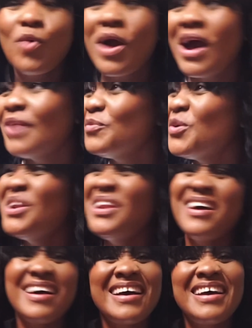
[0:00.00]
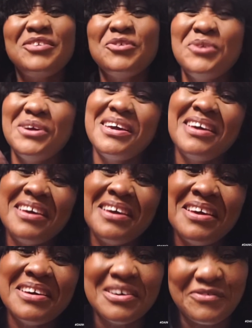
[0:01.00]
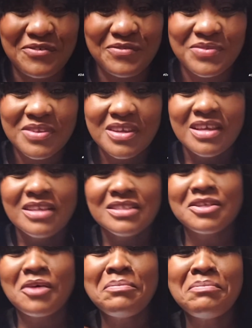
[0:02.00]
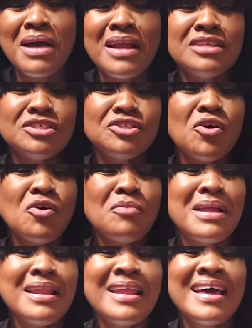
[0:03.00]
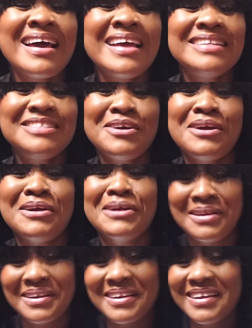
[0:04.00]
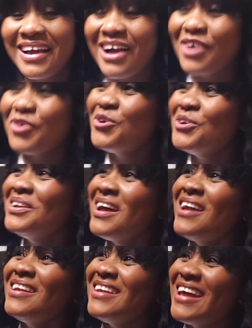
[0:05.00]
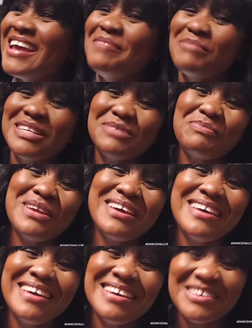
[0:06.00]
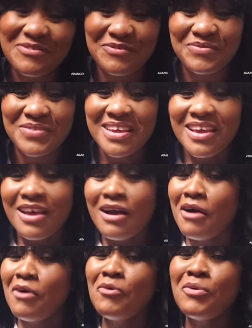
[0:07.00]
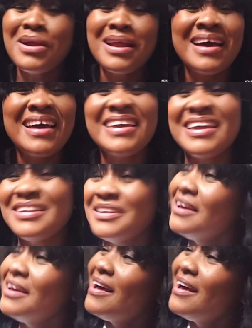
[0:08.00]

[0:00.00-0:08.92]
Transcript: what would I do if somebody stole my lighter? I could not light my spliff. How would I get